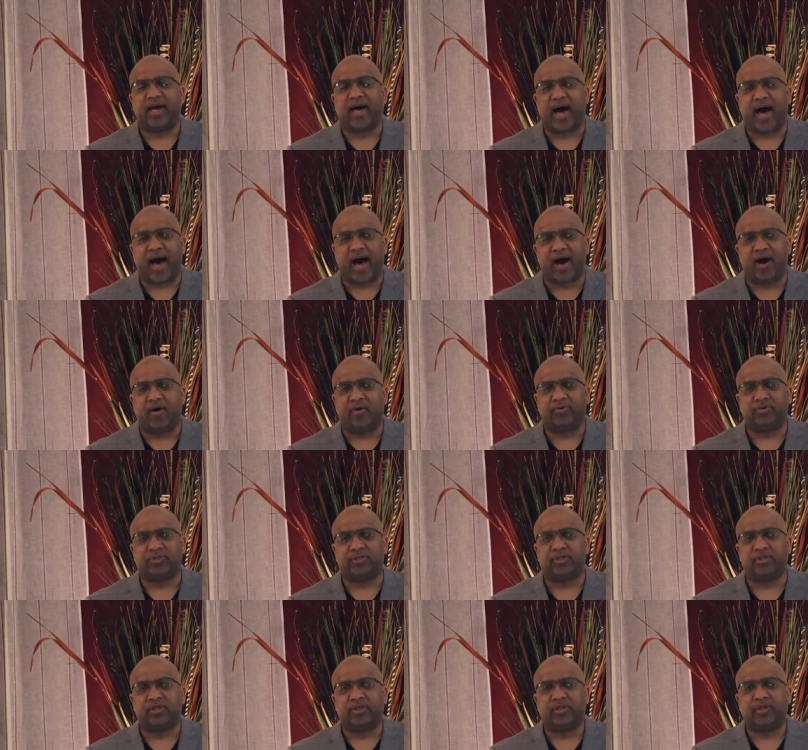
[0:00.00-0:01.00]

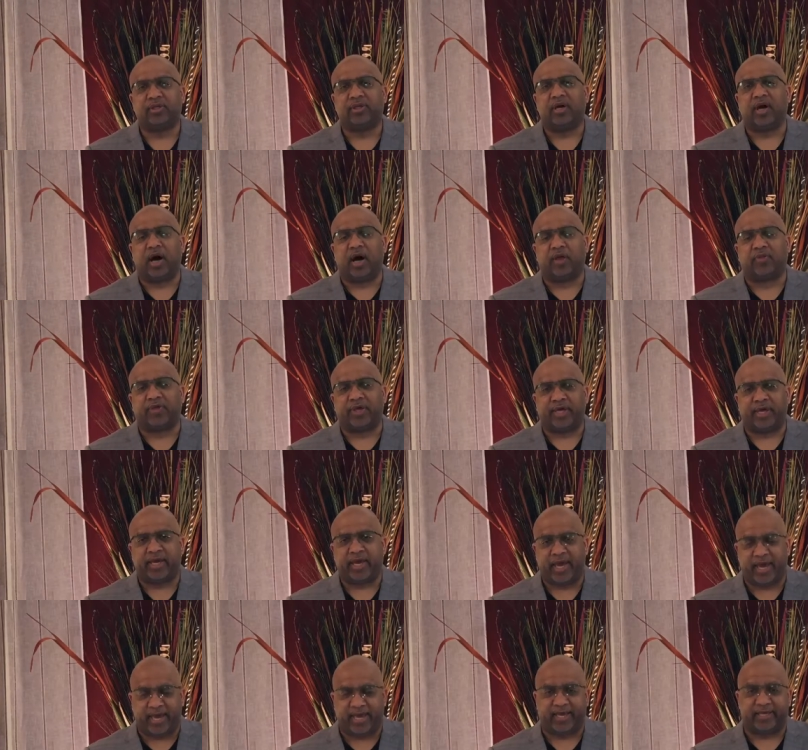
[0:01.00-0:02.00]
out of the
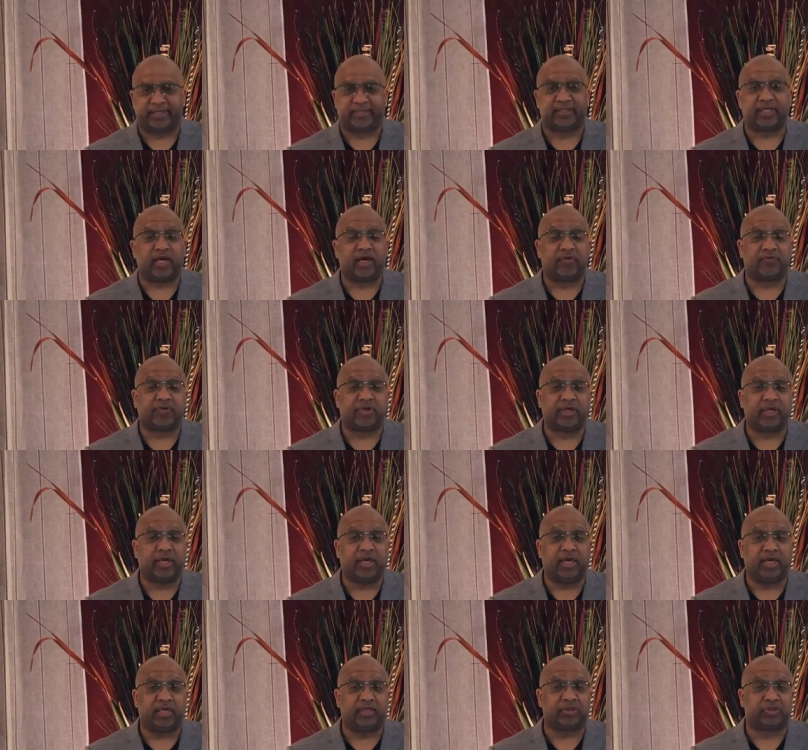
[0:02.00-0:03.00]
hands of
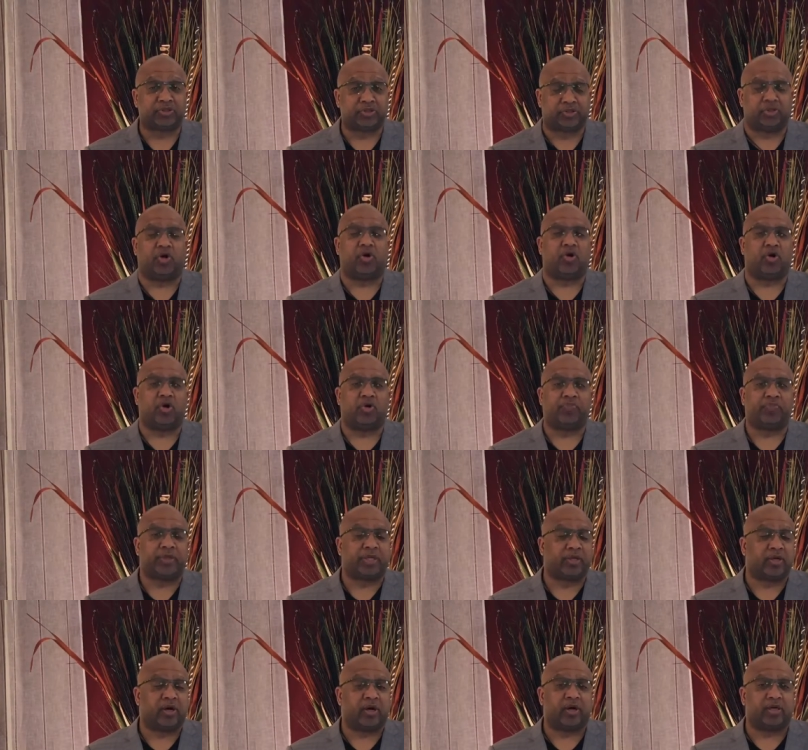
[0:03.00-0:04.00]
King Saul
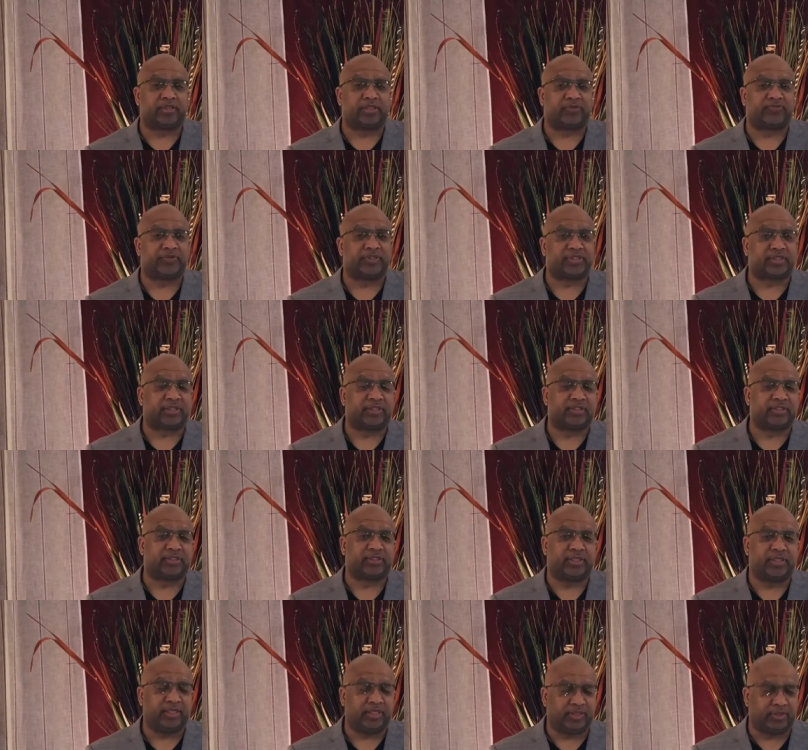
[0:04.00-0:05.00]
because of his
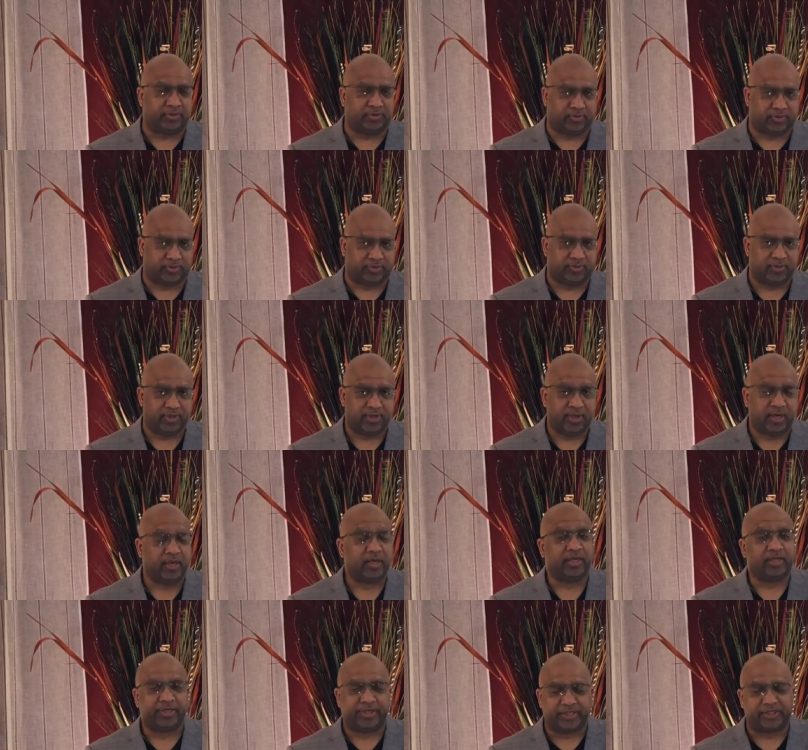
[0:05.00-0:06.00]
continual
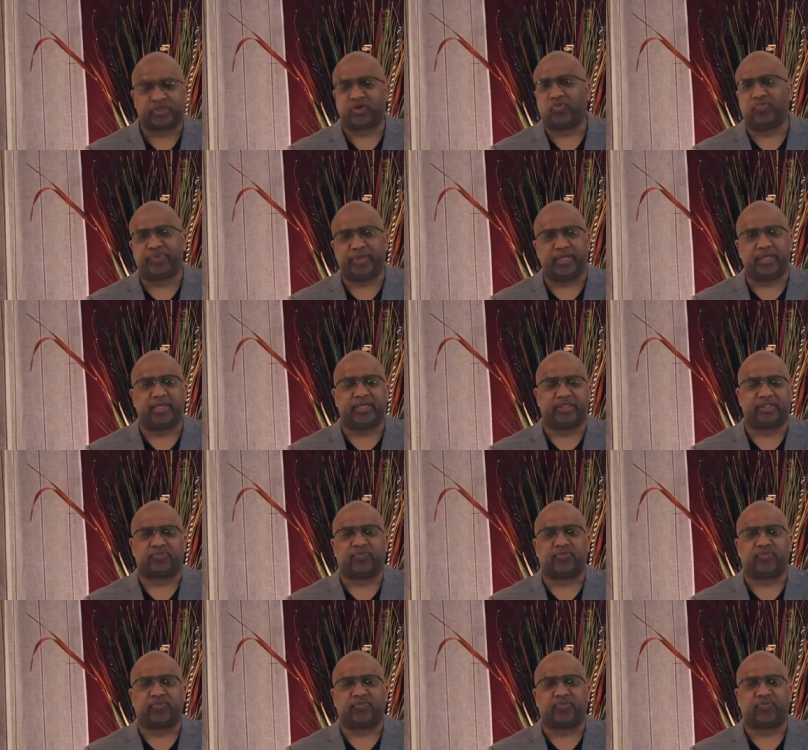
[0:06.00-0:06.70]
disobedience